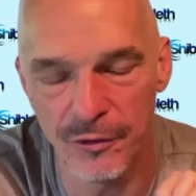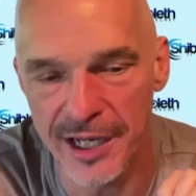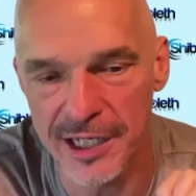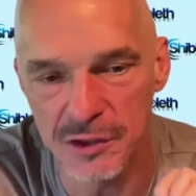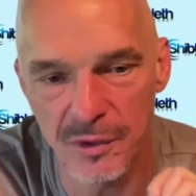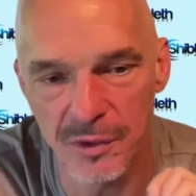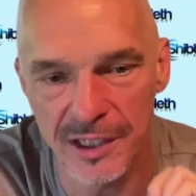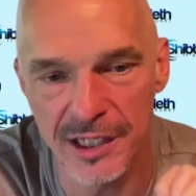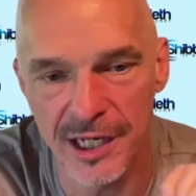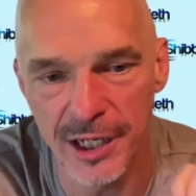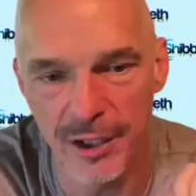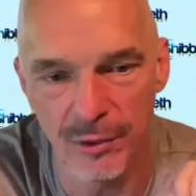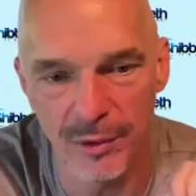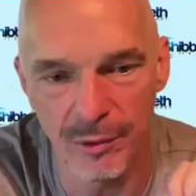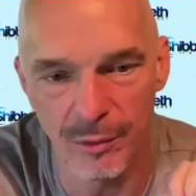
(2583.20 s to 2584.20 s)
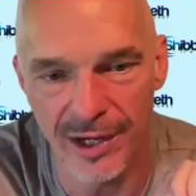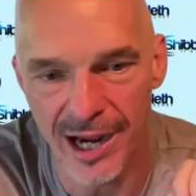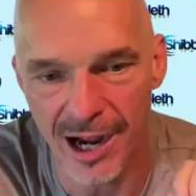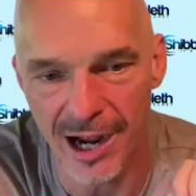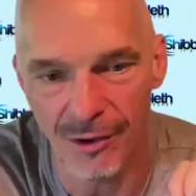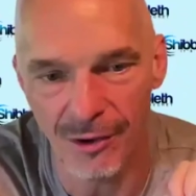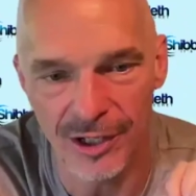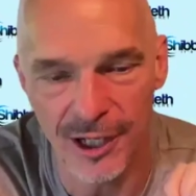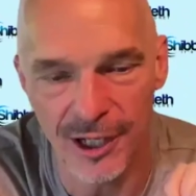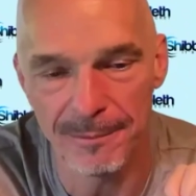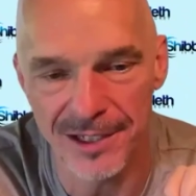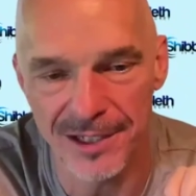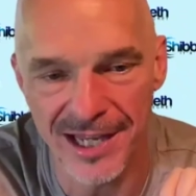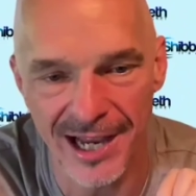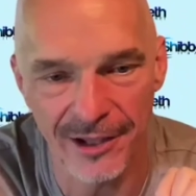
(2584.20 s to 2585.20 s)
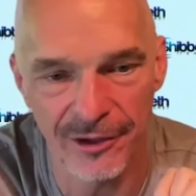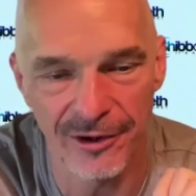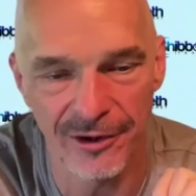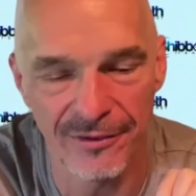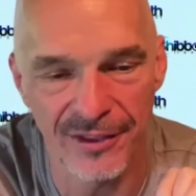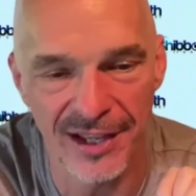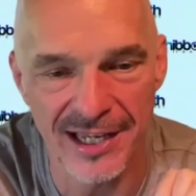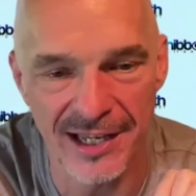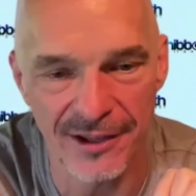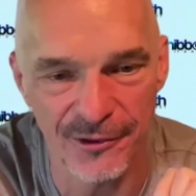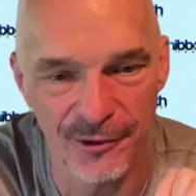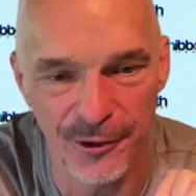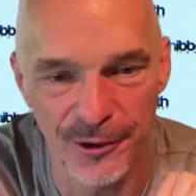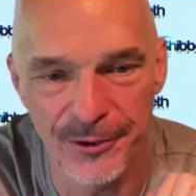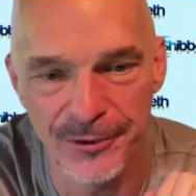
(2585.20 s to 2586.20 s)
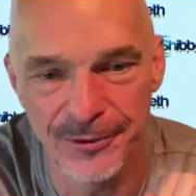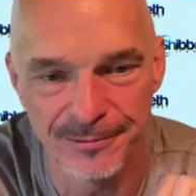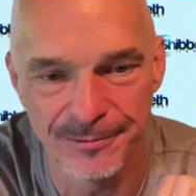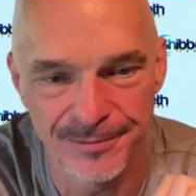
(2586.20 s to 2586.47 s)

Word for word: things we can do when we all come together and think it through.